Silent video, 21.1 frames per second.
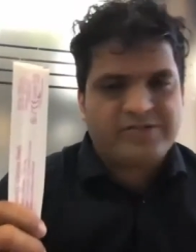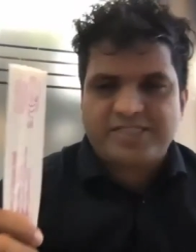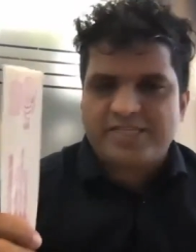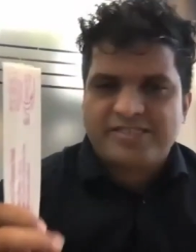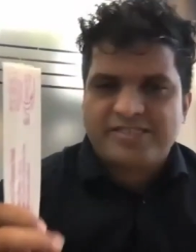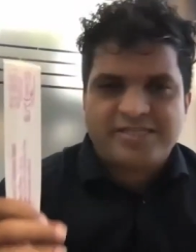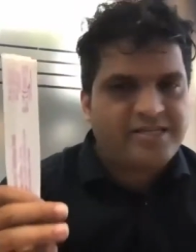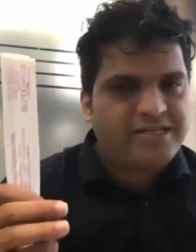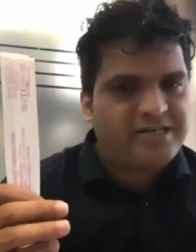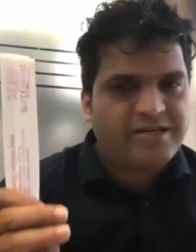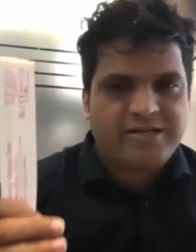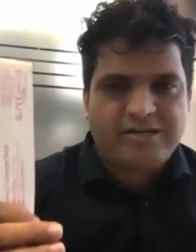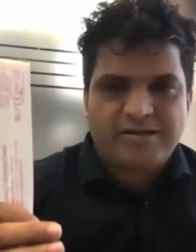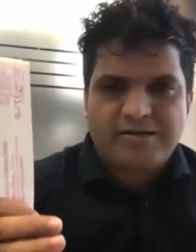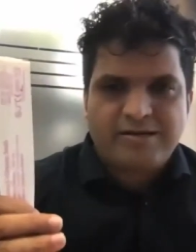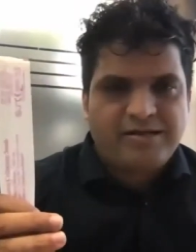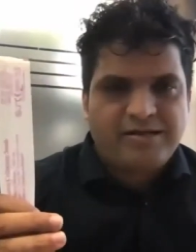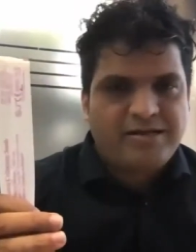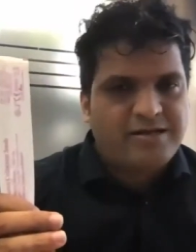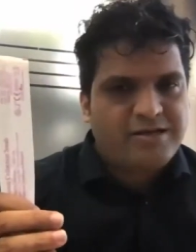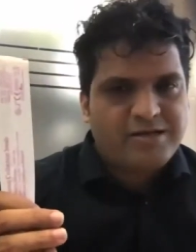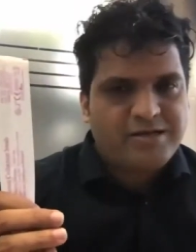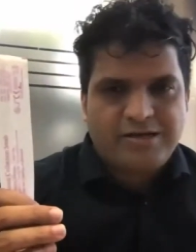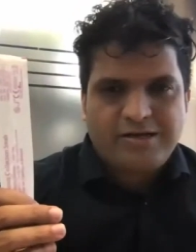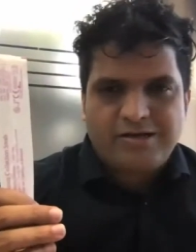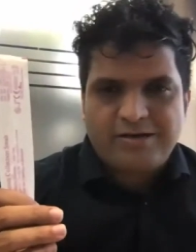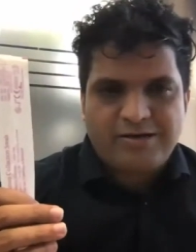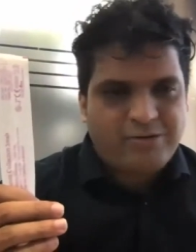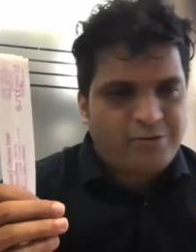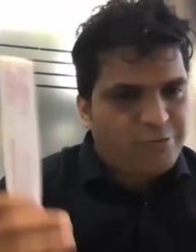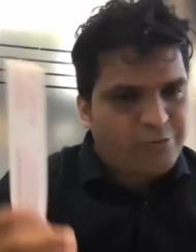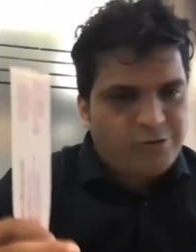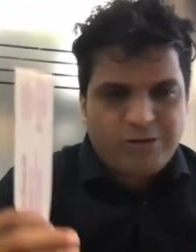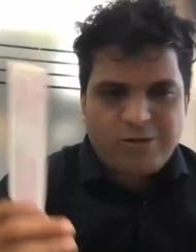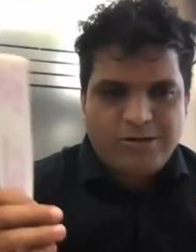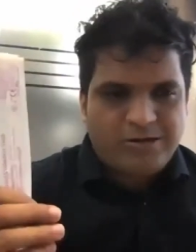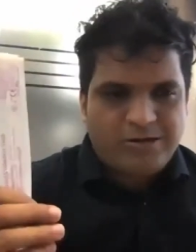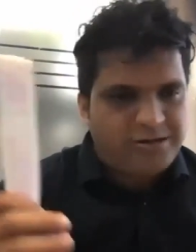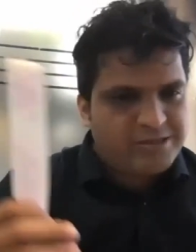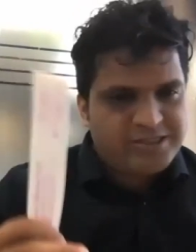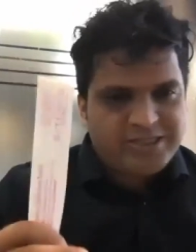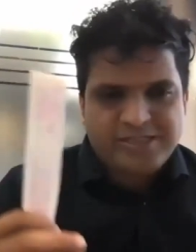
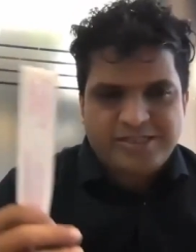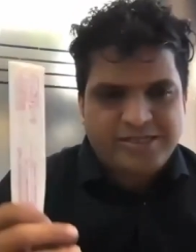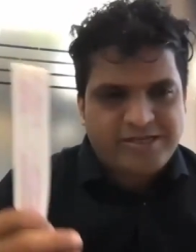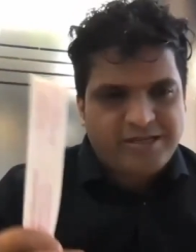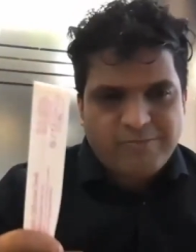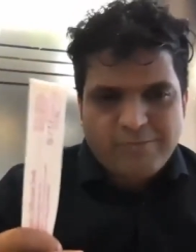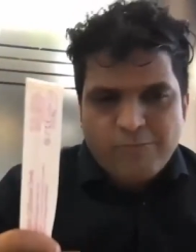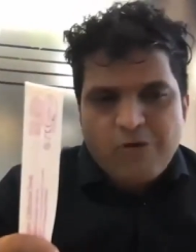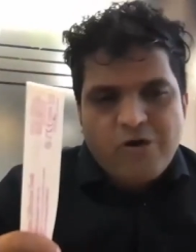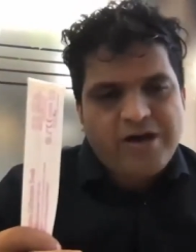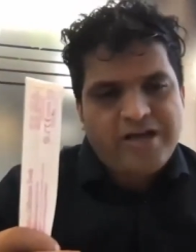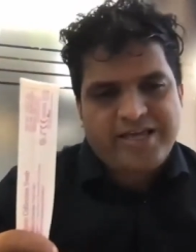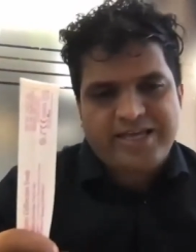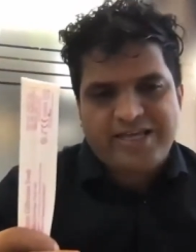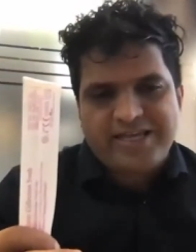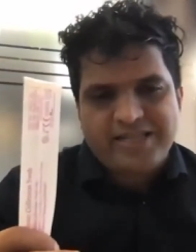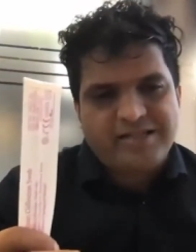16-year boy